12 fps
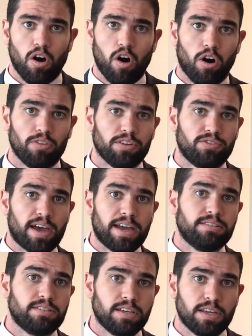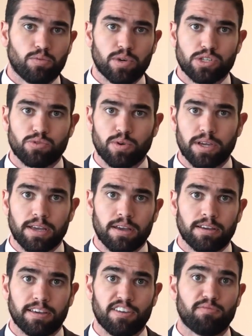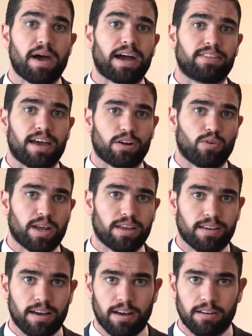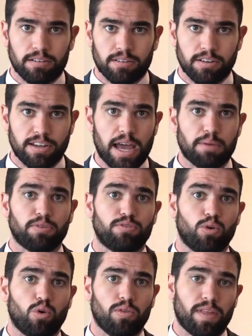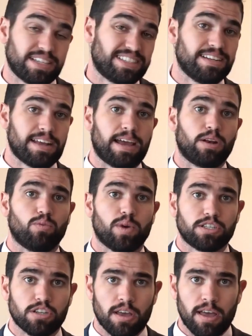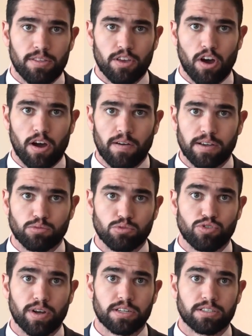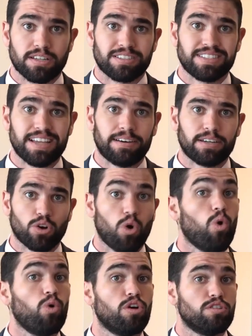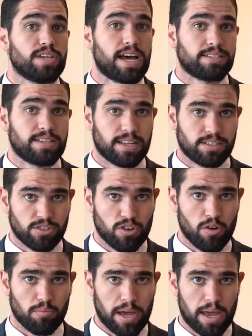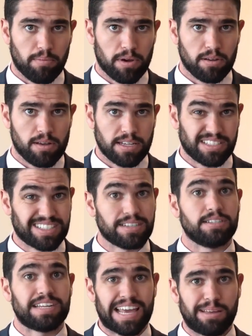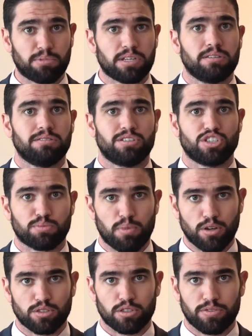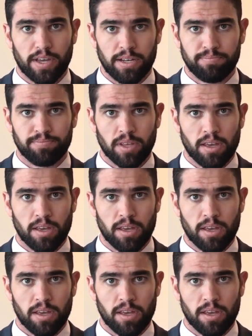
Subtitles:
On the date in which we give back that green card, the day before, that's the date in which the IRS will treat us as selling all those assets on paper, as it's a deemed disposal event.